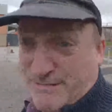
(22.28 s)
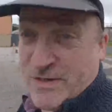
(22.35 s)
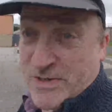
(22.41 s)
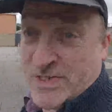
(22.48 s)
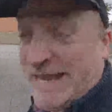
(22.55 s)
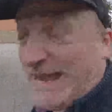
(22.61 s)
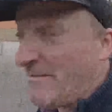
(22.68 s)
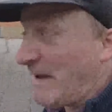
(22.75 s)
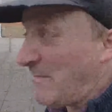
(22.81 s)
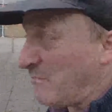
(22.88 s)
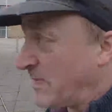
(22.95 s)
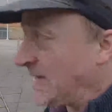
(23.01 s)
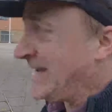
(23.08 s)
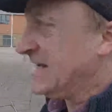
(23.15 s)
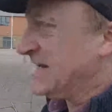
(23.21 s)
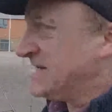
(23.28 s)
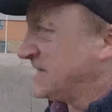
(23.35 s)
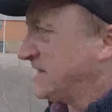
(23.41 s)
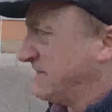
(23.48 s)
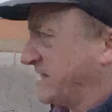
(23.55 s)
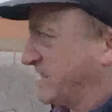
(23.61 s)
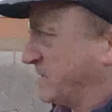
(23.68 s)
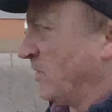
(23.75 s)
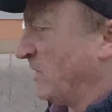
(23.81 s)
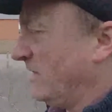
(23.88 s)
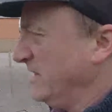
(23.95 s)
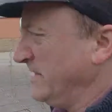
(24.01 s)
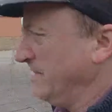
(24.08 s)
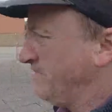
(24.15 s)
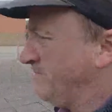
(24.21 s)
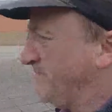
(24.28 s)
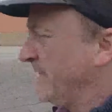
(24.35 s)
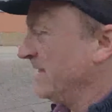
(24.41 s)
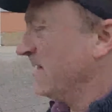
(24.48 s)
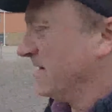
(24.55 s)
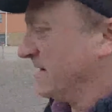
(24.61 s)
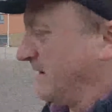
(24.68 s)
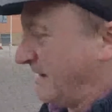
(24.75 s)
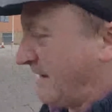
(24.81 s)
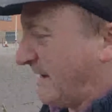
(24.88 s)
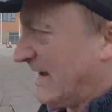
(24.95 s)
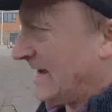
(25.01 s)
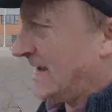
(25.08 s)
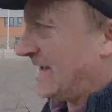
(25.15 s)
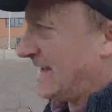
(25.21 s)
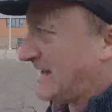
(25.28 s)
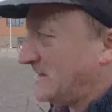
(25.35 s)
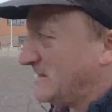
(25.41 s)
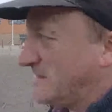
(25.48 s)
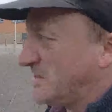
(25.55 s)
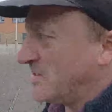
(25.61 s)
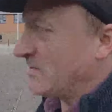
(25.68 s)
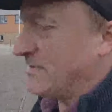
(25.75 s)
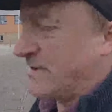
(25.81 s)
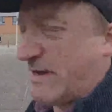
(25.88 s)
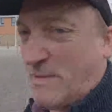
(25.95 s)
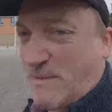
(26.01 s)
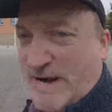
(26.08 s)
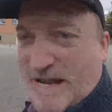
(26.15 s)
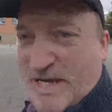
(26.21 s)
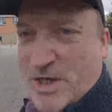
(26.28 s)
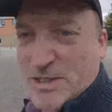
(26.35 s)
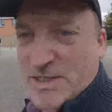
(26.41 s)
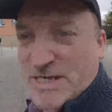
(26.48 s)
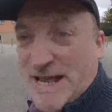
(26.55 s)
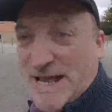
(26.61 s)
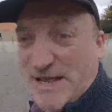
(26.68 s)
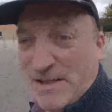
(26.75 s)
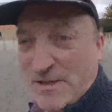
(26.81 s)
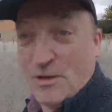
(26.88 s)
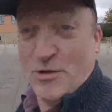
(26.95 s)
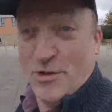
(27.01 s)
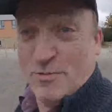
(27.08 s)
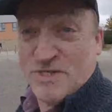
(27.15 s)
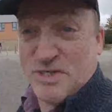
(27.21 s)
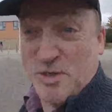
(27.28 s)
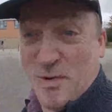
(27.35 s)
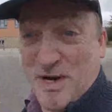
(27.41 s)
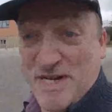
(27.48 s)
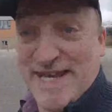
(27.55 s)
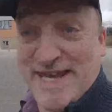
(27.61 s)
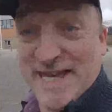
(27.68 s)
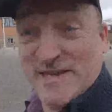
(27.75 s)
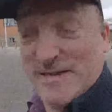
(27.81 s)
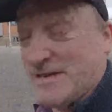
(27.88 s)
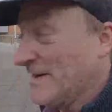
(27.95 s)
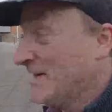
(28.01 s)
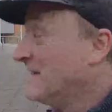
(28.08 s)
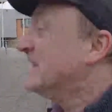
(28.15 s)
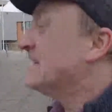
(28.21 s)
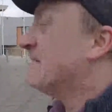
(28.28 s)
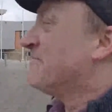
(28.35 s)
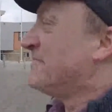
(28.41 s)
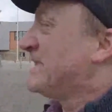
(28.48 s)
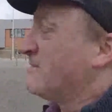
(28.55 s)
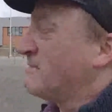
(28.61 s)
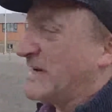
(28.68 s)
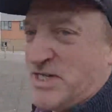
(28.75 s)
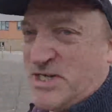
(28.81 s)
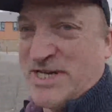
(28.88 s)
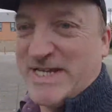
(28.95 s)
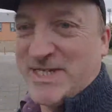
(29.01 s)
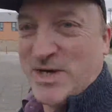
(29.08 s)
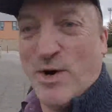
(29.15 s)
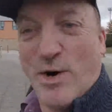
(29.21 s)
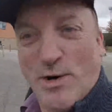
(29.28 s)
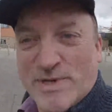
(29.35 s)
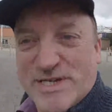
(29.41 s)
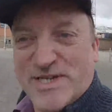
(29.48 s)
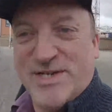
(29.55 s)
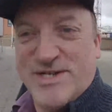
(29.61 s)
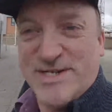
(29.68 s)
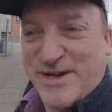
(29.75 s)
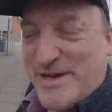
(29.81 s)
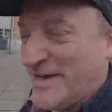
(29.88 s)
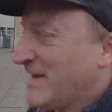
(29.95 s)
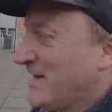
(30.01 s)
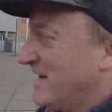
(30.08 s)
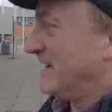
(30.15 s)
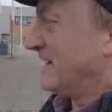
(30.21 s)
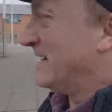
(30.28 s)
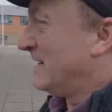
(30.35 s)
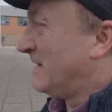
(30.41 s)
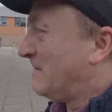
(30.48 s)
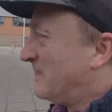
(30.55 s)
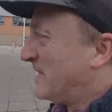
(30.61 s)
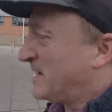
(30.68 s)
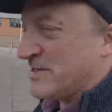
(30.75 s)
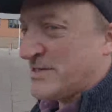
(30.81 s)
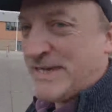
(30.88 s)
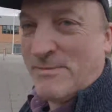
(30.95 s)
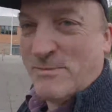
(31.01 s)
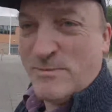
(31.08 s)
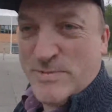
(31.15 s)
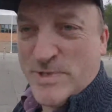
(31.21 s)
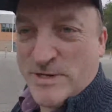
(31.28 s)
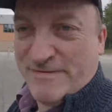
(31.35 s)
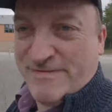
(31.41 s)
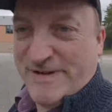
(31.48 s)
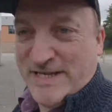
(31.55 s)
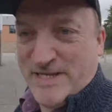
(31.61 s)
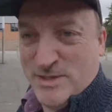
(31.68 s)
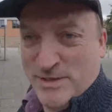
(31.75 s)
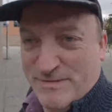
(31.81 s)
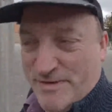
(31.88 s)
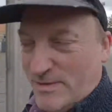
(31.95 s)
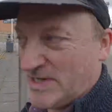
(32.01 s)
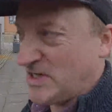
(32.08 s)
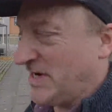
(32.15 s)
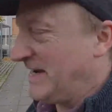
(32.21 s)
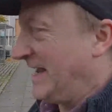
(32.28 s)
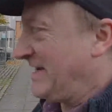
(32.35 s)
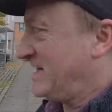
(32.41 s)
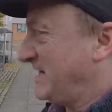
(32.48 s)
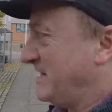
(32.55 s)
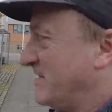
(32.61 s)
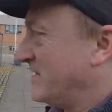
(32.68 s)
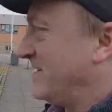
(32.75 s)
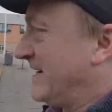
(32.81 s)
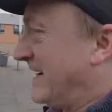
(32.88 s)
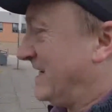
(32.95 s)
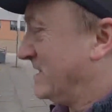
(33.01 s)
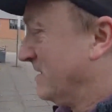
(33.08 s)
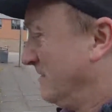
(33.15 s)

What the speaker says: first time I've been to this one, and when I got here there was no one here, which is always good because then you're not fighting over which connector you're going to get.